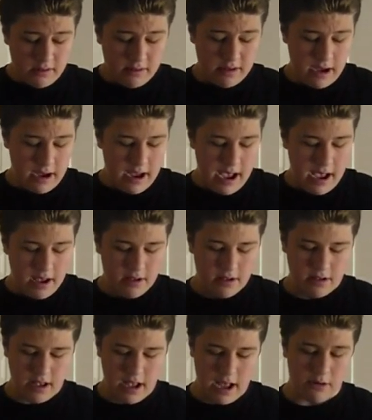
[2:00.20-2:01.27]
So yeah,
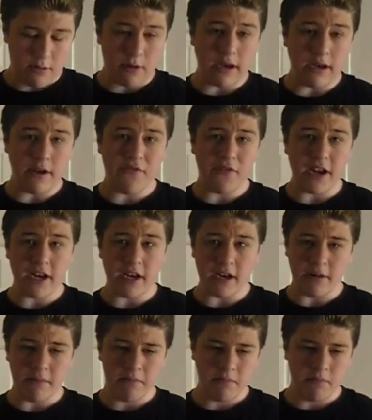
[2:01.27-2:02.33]
and when you're feeding
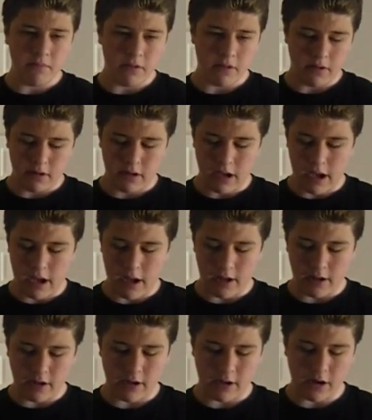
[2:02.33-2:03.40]
them, uh,
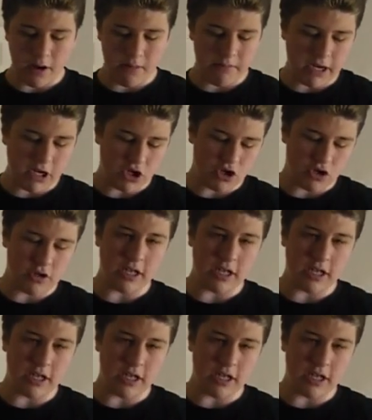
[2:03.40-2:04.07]
you got to make sure